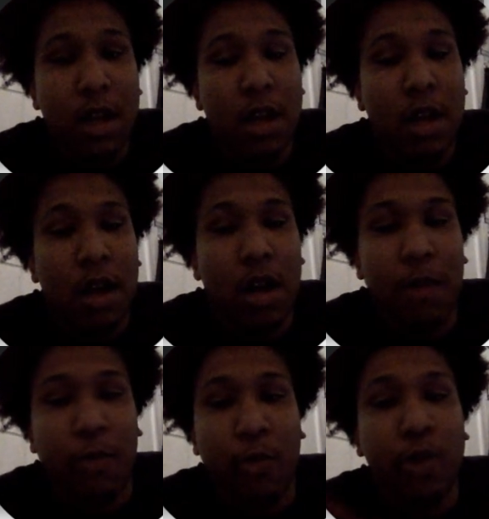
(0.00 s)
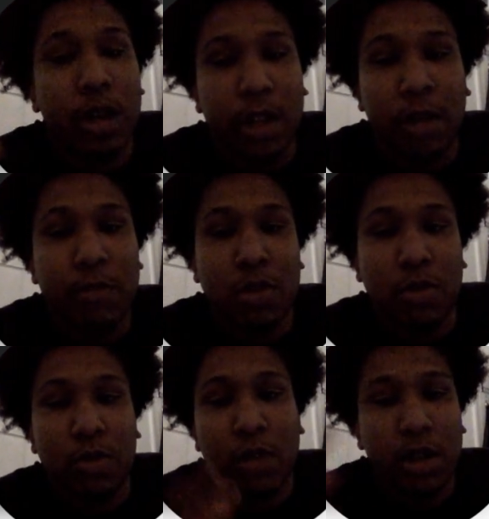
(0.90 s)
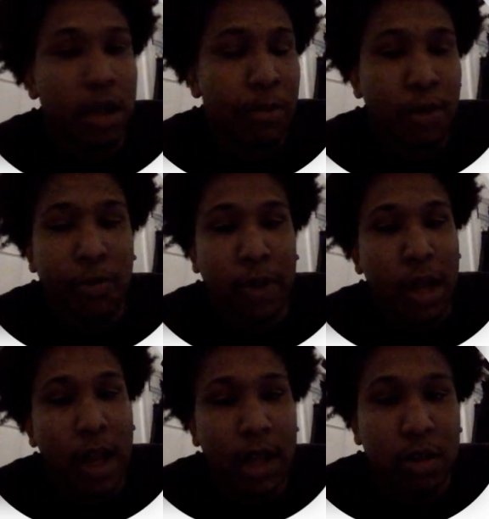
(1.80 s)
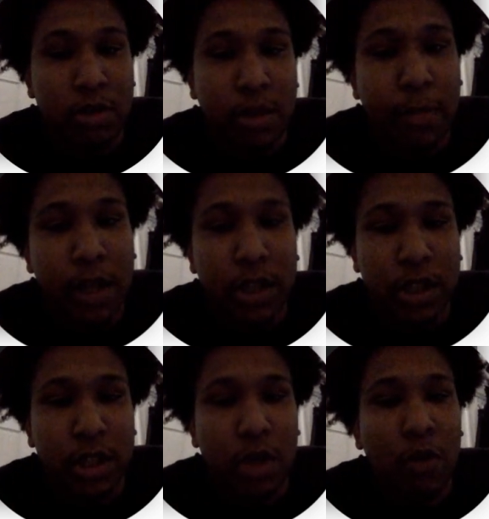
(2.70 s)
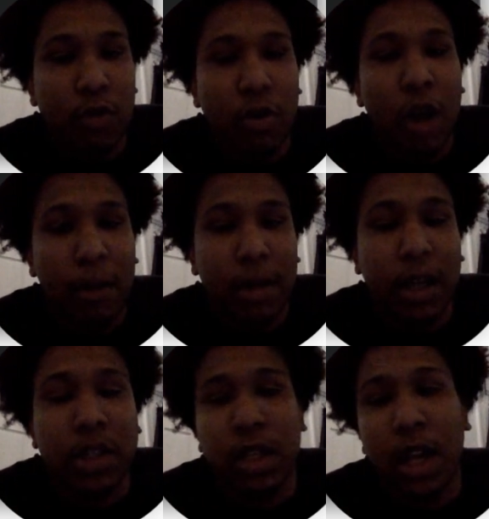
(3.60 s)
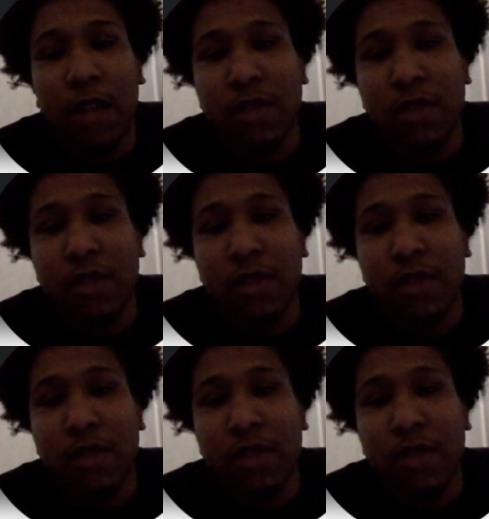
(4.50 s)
routing them to the appropriate handlers, and managing the overall application lifestyle.